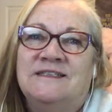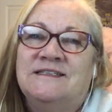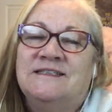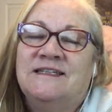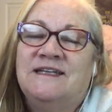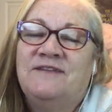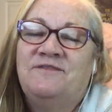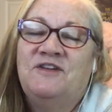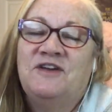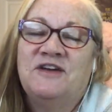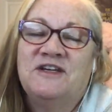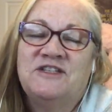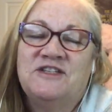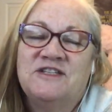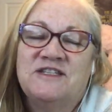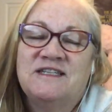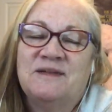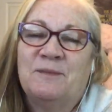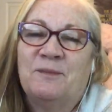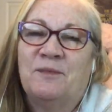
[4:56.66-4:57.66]
if you could
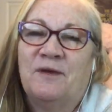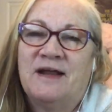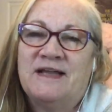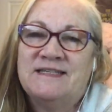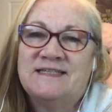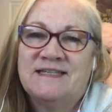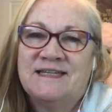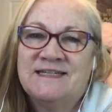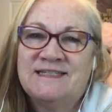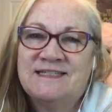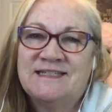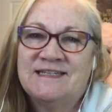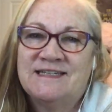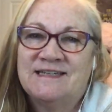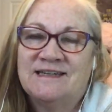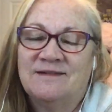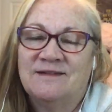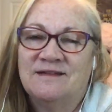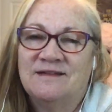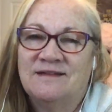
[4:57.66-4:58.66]
just embrace it,
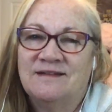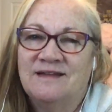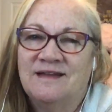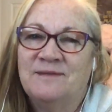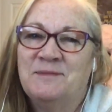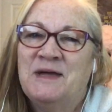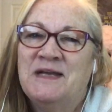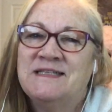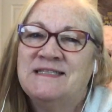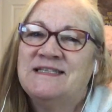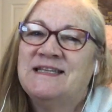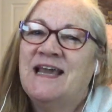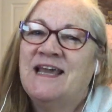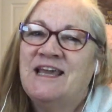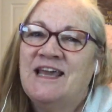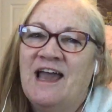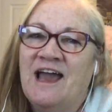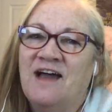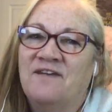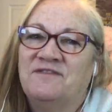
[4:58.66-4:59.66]
I'm not
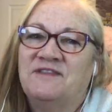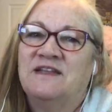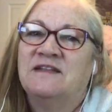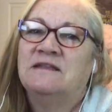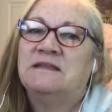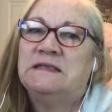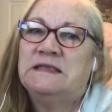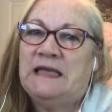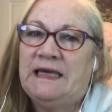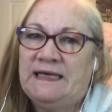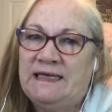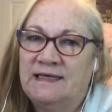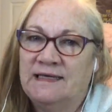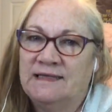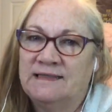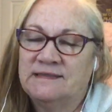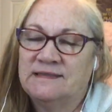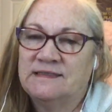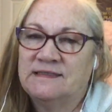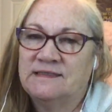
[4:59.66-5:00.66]
saying you have to like
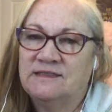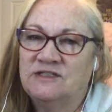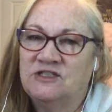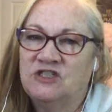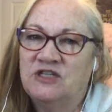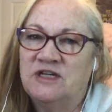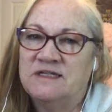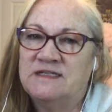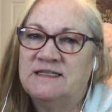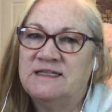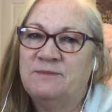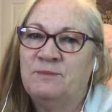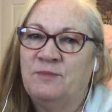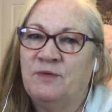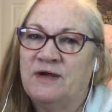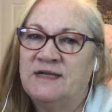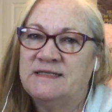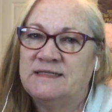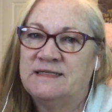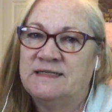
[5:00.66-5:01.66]
it. Just
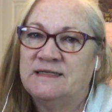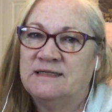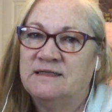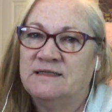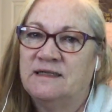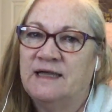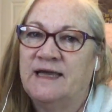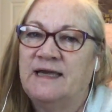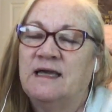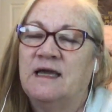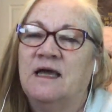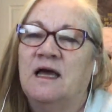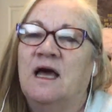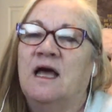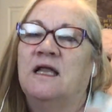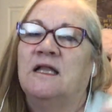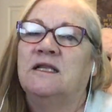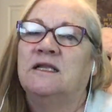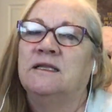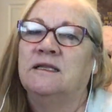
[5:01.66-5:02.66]
embrace it. Like,
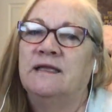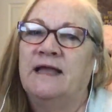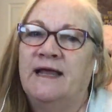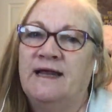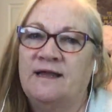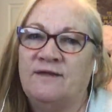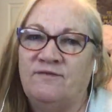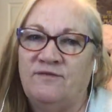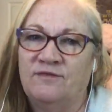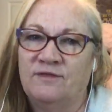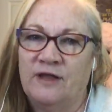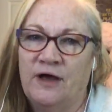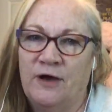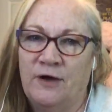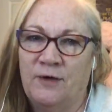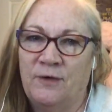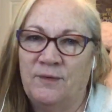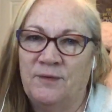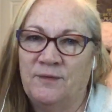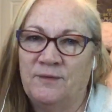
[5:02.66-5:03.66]
let it
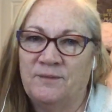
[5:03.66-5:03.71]
flow,